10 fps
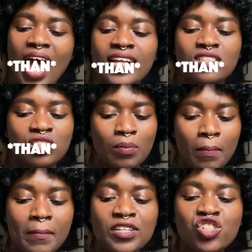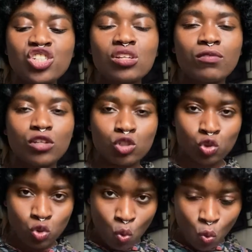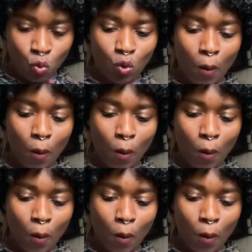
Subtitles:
and submission of the soul.